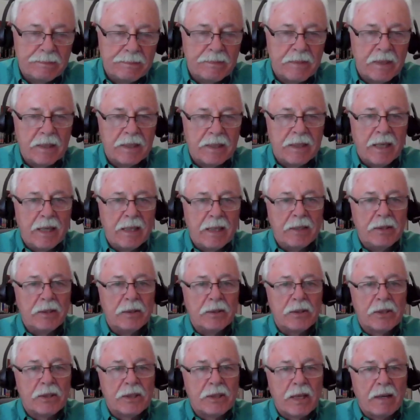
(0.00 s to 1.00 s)
that
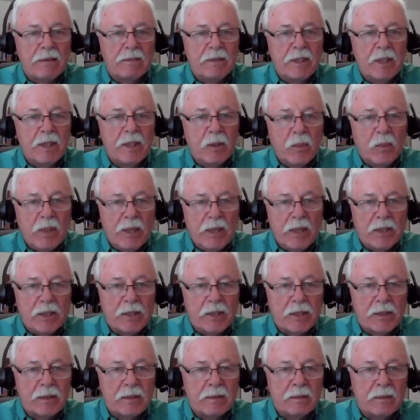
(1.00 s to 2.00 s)
Daniel's seventy
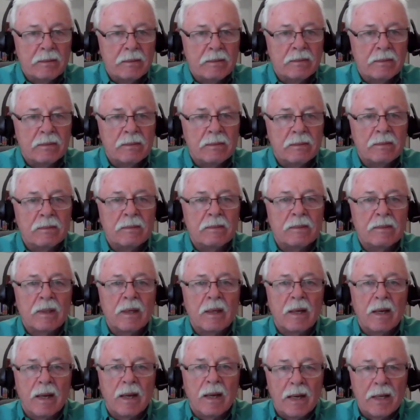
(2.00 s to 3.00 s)
weeks
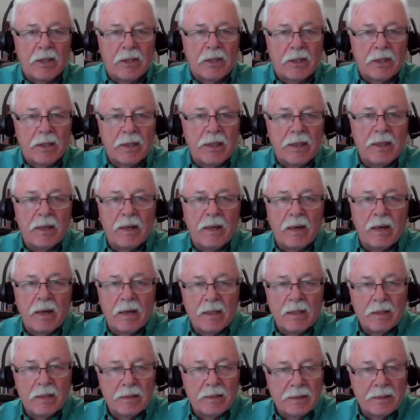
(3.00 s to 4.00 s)
actually
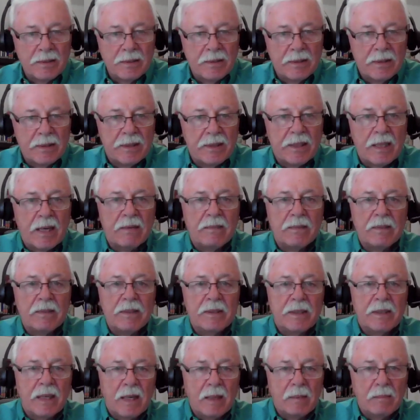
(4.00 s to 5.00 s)
are
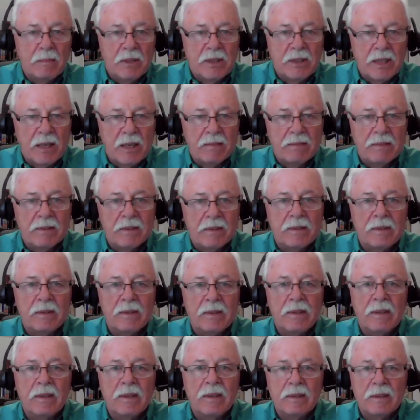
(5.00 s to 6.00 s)
seven times seven
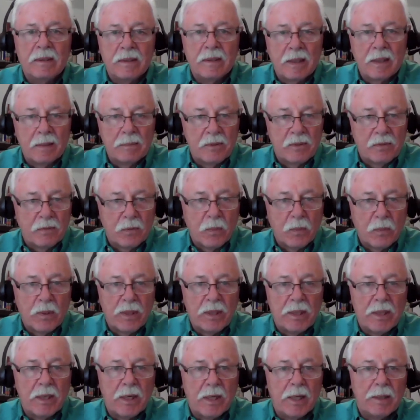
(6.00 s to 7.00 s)
times
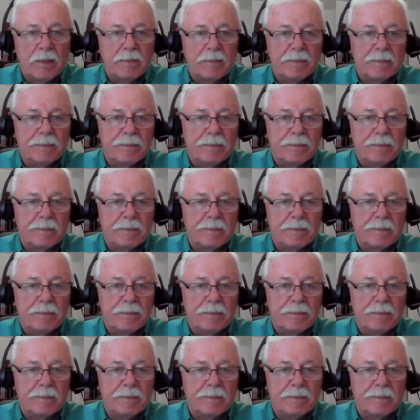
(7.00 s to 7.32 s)
forty-nine.